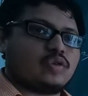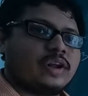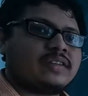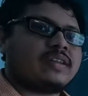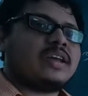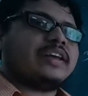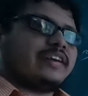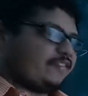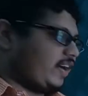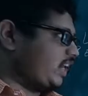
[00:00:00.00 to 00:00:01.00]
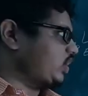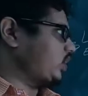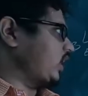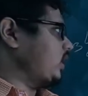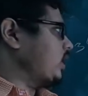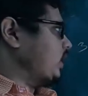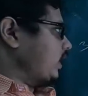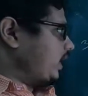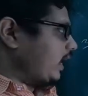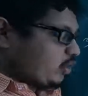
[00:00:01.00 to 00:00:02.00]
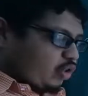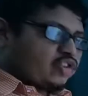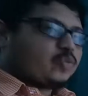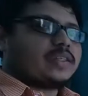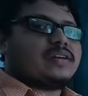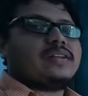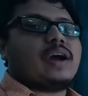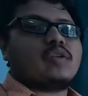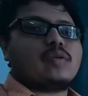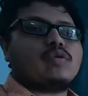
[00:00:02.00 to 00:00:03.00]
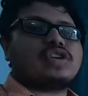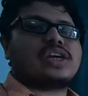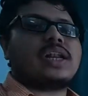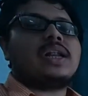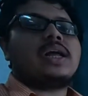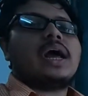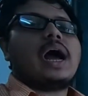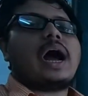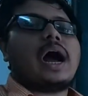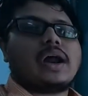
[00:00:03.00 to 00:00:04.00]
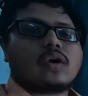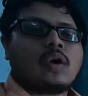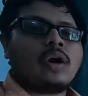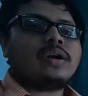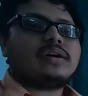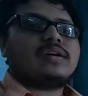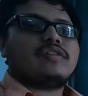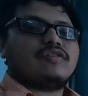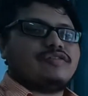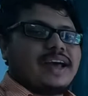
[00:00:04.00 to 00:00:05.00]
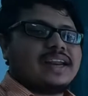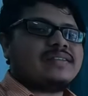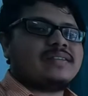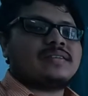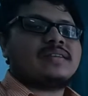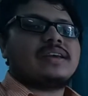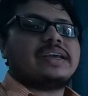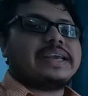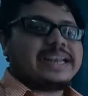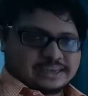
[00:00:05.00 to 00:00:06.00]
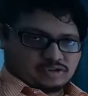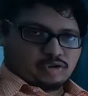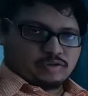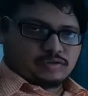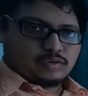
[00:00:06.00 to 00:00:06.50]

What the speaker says: known as valence shell. Electrons present in the outermost shell are called valence electrons.